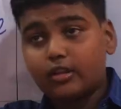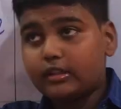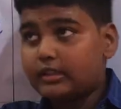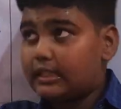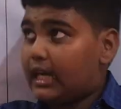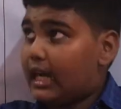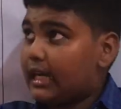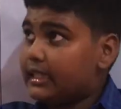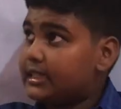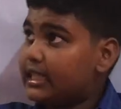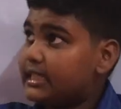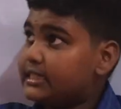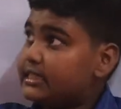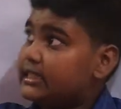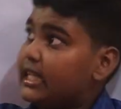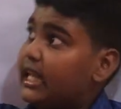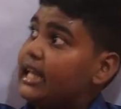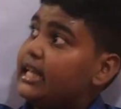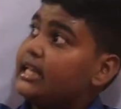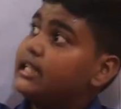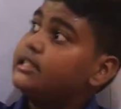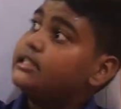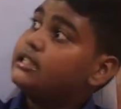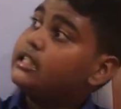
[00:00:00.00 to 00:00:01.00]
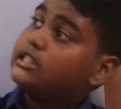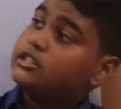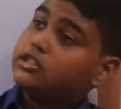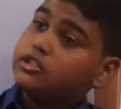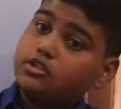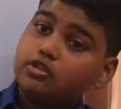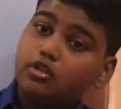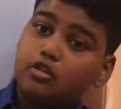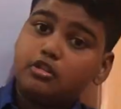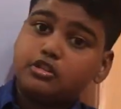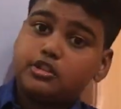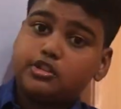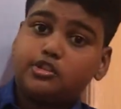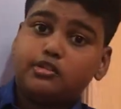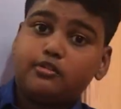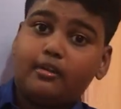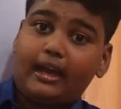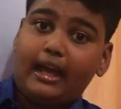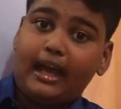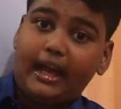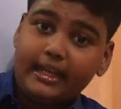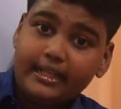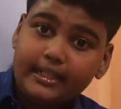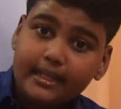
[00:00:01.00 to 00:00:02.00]
on the other side, it goes to a
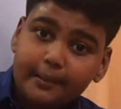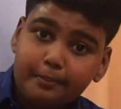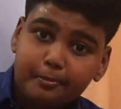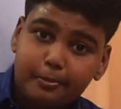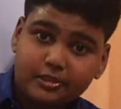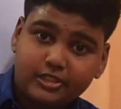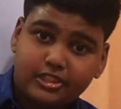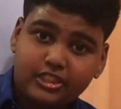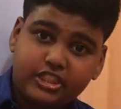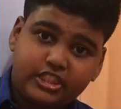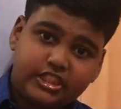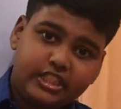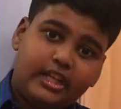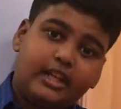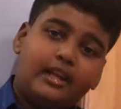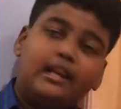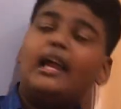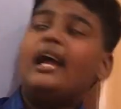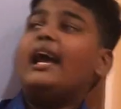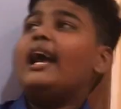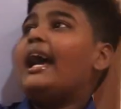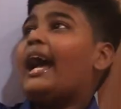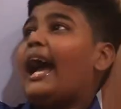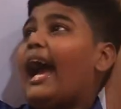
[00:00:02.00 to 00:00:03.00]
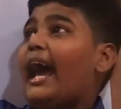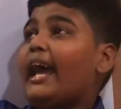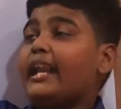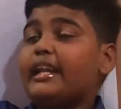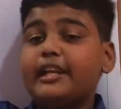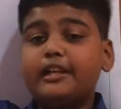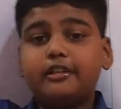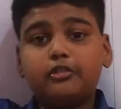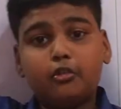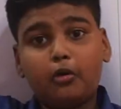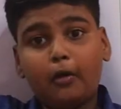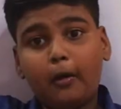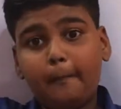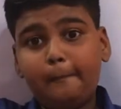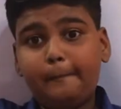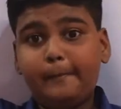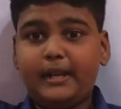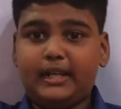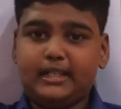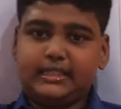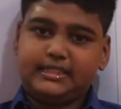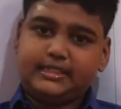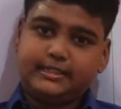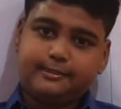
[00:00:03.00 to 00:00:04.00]
higher position and it
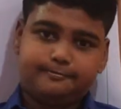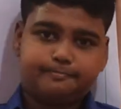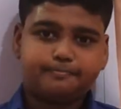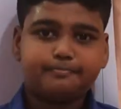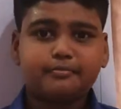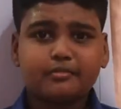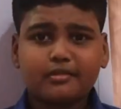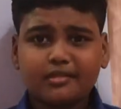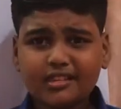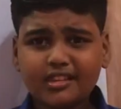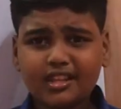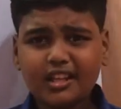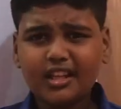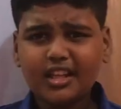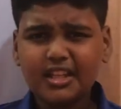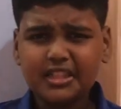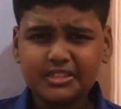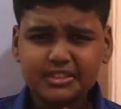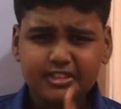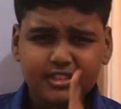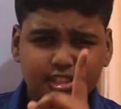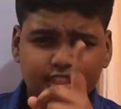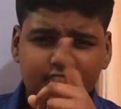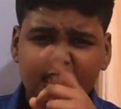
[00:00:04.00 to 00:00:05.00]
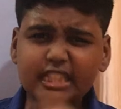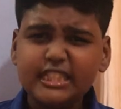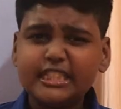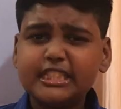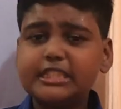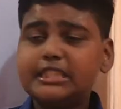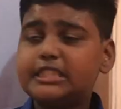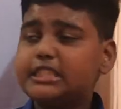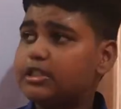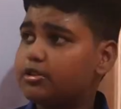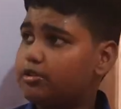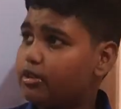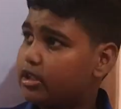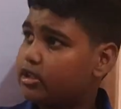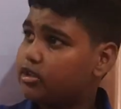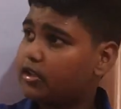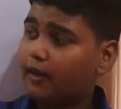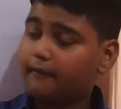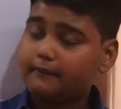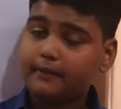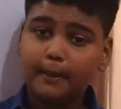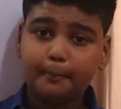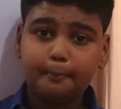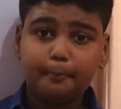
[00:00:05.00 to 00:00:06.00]
opens. So this is the work
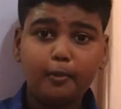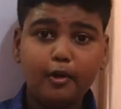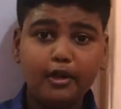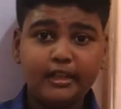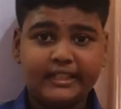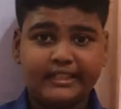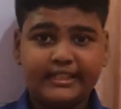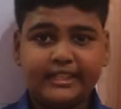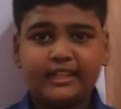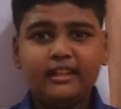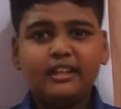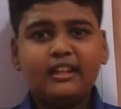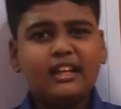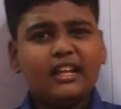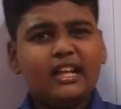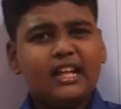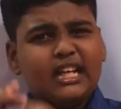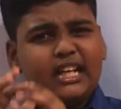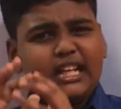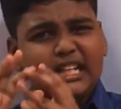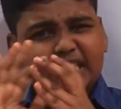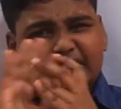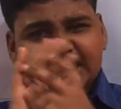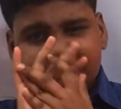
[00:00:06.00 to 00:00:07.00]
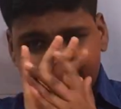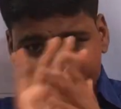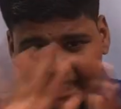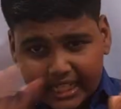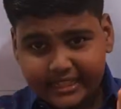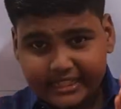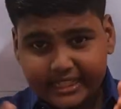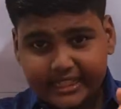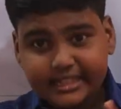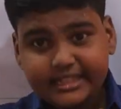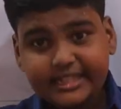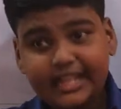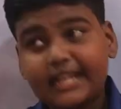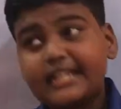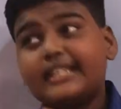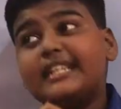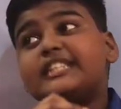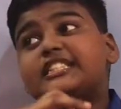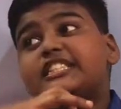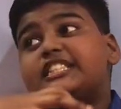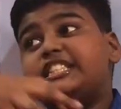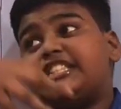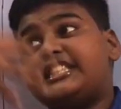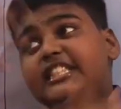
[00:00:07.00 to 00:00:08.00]
of the pulley. It's nothing that
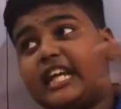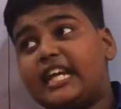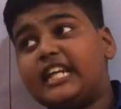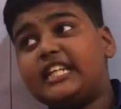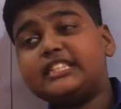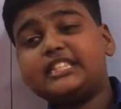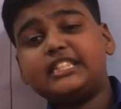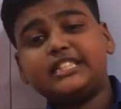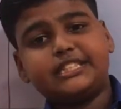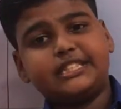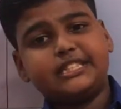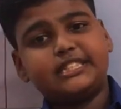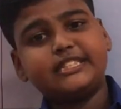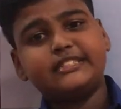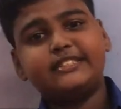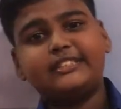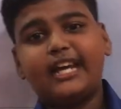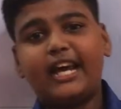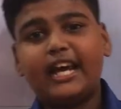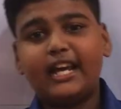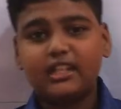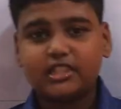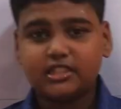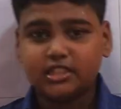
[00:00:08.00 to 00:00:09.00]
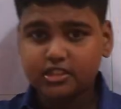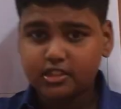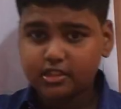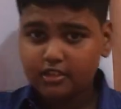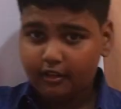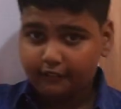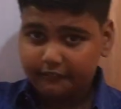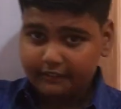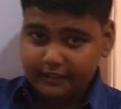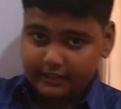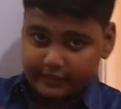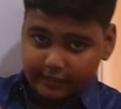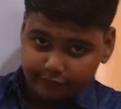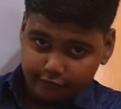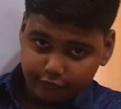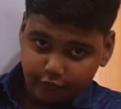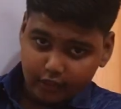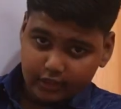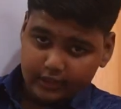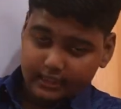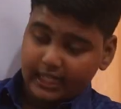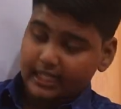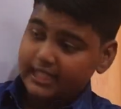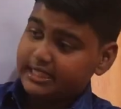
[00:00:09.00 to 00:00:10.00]
it changes the direction of the
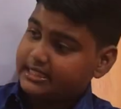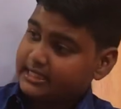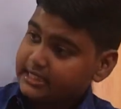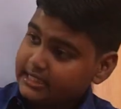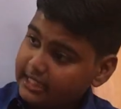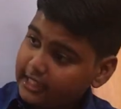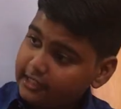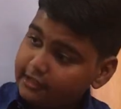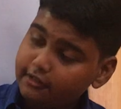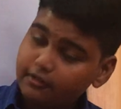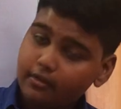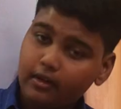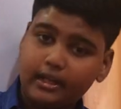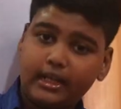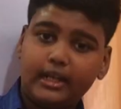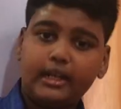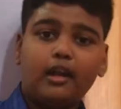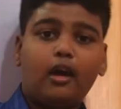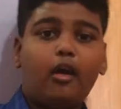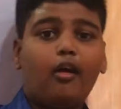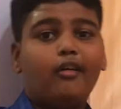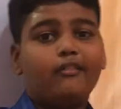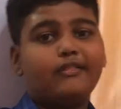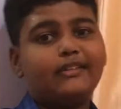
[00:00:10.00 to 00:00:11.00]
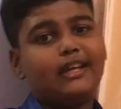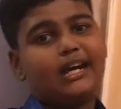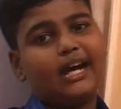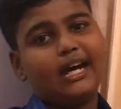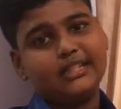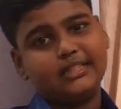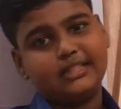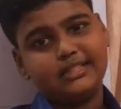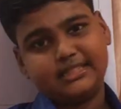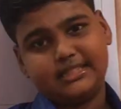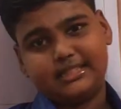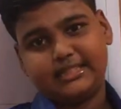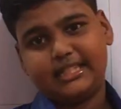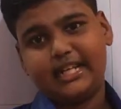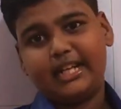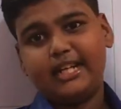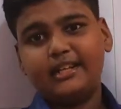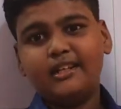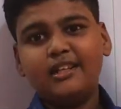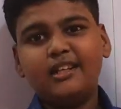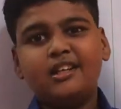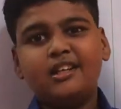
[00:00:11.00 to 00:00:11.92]
effort that is given on the other side.